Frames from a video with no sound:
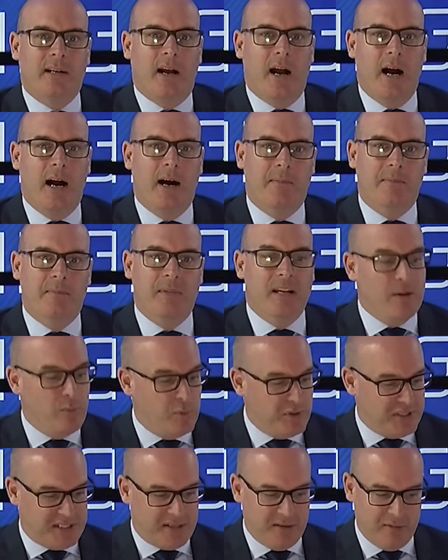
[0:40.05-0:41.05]
Um, it
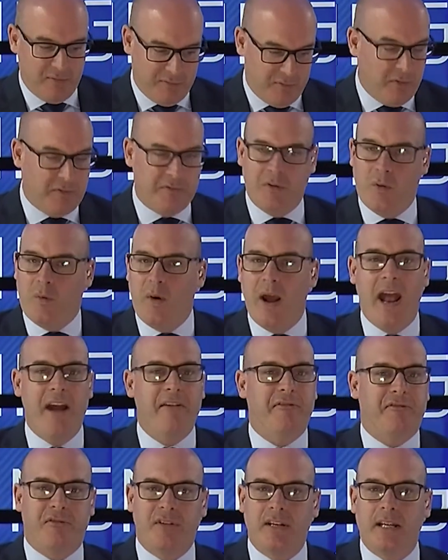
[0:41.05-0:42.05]
was to fulfill
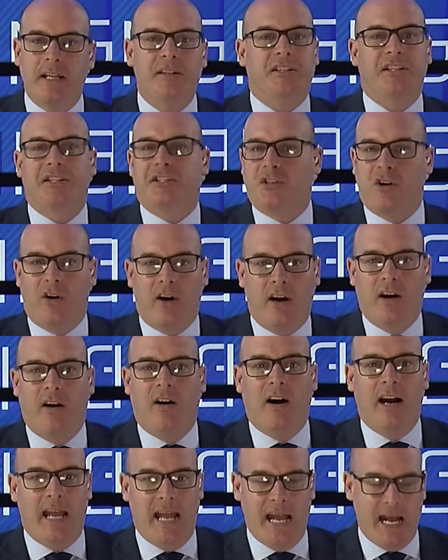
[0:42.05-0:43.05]
every desire
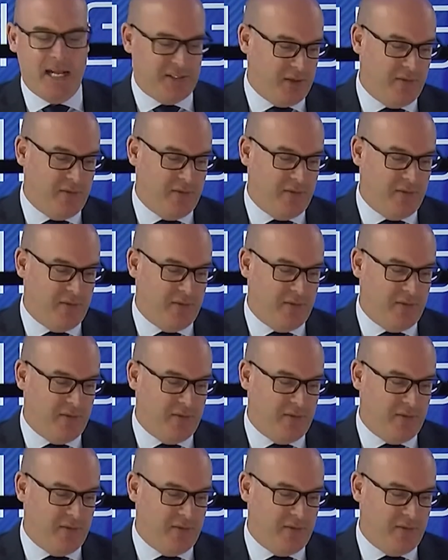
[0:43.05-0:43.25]
I had.